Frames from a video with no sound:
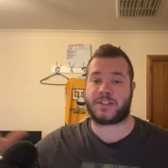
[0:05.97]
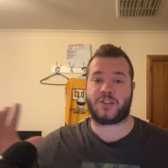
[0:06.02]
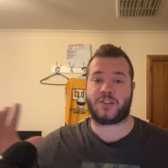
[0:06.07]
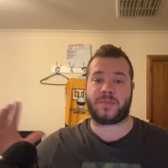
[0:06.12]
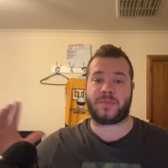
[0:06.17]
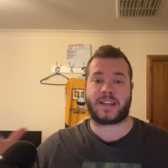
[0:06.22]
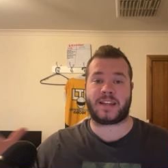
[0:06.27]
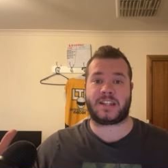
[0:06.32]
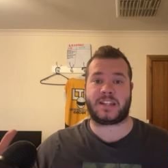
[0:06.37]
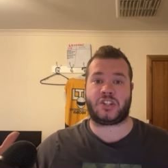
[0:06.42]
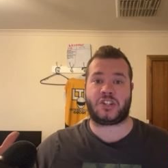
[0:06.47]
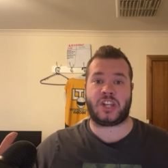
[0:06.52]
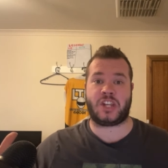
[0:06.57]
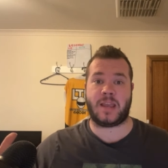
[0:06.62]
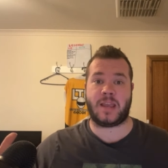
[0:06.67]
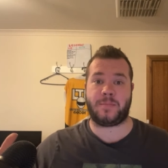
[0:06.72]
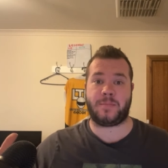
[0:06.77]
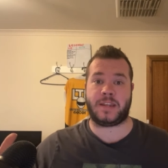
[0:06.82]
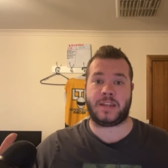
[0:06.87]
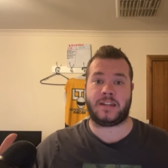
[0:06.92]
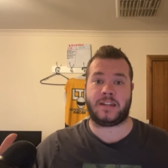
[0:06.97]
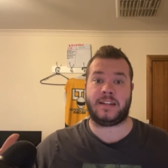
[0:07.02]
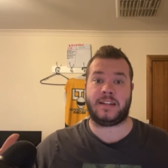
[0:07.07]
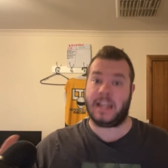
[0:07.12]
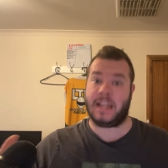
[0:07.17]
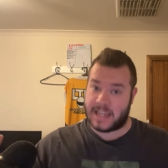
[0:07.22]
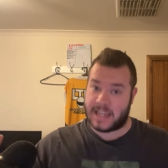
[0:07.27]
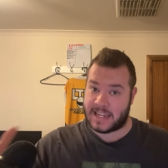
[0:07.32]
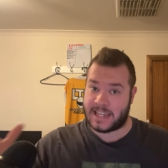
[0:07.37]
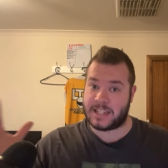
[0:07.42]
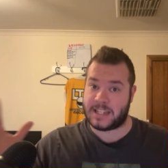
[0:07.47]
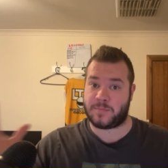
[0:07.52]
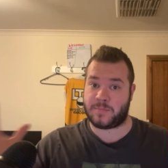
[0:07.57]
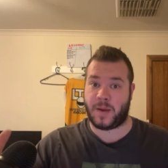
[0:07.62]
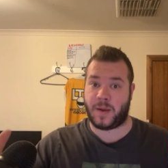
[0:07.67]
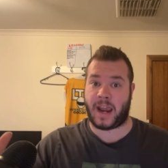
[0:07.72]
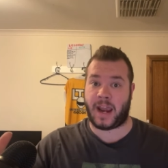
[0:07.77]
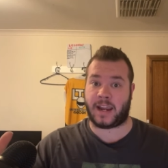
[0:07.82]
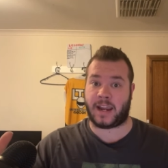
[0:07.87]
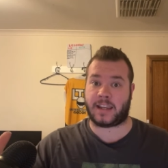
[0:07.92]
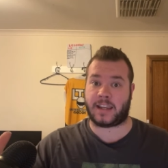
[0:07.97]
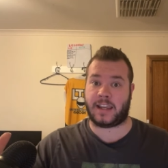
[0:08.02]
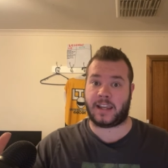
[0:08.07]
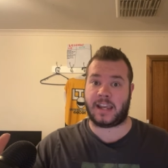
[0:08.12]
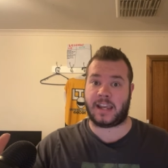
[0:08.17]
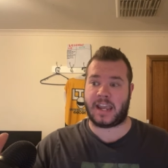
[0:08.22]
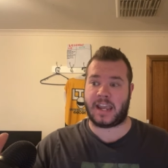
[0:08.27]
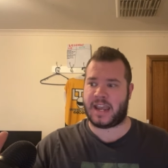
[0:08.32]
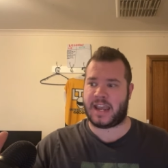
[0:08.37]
Supercars champion, is back.